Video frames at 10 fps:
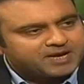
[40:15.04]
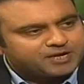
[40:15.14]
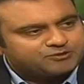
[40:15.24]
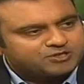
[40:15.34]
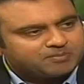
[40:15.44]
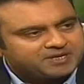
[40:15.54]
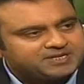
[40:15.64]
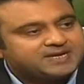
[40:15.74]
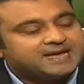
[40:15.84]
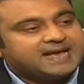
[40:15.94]
Accounts
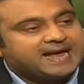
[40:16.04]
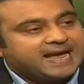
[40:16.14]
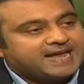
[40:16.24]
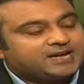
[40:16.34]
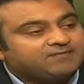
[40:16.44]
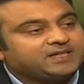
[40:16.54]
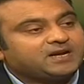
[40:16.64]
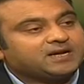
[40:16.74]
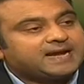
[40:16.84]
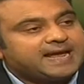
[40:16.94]
Committee, and if there
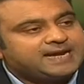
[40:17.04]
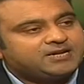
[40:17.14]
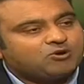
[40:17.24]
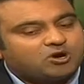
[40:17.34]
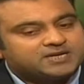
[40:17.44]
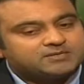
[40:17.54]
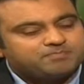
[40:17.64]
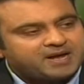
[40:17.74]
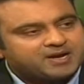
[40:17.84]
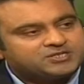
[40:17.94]
are any audit
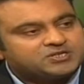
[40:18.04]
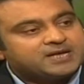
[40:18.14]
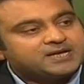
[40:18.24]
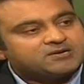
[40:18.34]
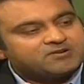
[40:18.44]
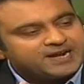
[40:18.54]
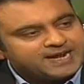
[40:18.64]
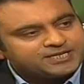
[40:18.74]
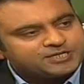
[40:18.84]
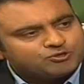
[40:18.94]
paras
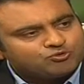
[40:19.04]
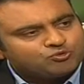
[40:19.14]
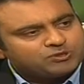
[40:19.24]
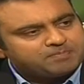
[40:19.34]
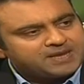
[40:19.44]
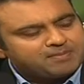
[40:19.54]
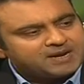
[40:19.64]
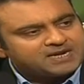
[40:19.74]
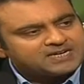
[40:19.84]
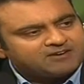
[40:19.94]
related to the
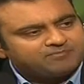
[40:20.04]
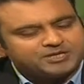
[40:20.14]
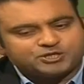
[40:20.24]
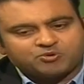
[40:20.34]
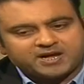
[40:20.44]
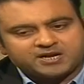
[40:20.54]
PMLN government, you can